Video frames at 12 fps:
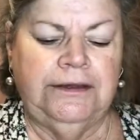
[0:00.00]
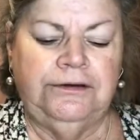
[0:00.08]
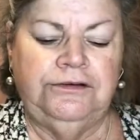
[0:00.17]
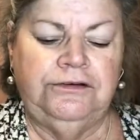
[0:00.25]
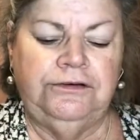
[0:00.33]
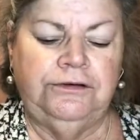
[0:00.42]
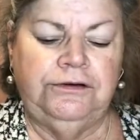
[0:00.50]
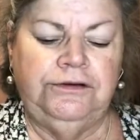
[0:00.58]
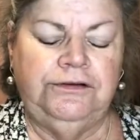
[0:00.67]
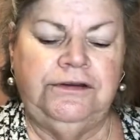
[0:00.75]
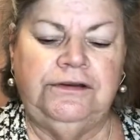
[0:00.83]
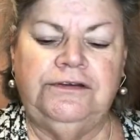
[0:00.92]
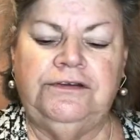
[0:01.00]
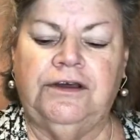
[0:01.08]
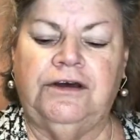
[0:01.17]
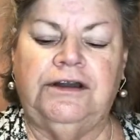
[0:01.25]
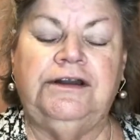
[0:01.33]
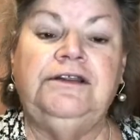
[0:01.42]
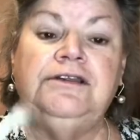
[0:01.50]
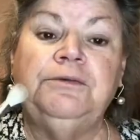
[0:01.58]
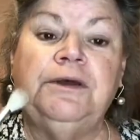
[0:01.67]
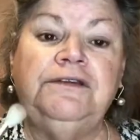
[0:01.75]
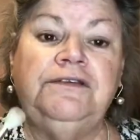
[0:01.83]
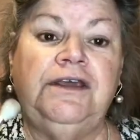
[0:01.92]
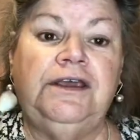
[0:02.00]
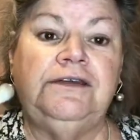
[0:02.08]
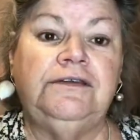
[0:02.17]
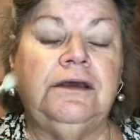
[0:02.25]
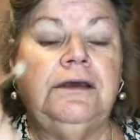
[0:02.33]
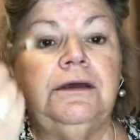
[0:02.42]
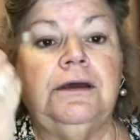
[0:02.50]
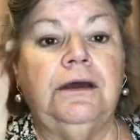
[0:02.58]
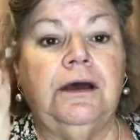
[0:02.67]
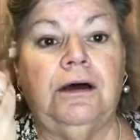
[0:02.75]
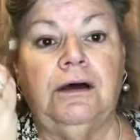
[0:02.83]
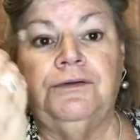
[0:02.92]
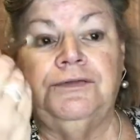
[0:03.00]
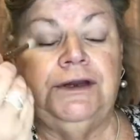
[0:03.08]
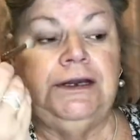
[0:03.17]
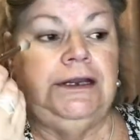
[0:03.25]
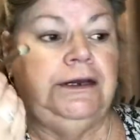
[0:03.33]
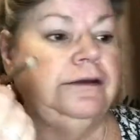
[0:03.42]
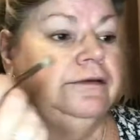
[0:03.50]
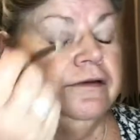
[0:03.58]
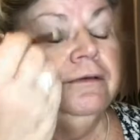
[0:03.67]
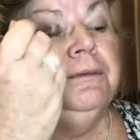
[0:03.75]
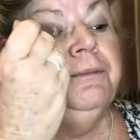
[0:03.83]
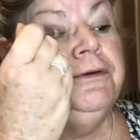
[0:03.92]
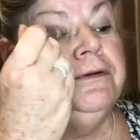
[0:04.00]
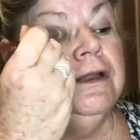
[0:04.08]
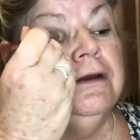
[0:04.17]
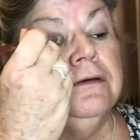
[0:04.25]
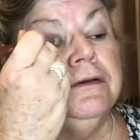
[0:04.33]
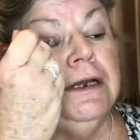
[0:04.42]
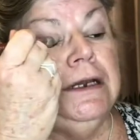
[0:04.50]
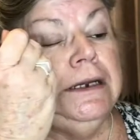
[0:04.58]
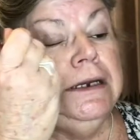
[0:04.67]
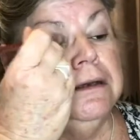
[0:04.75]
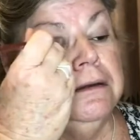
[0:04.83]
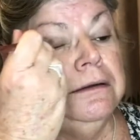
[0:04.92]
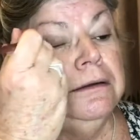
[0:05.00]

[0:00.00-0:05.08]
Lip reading: because you're not using the side. Now this one says on the lid. So we put that on the lid.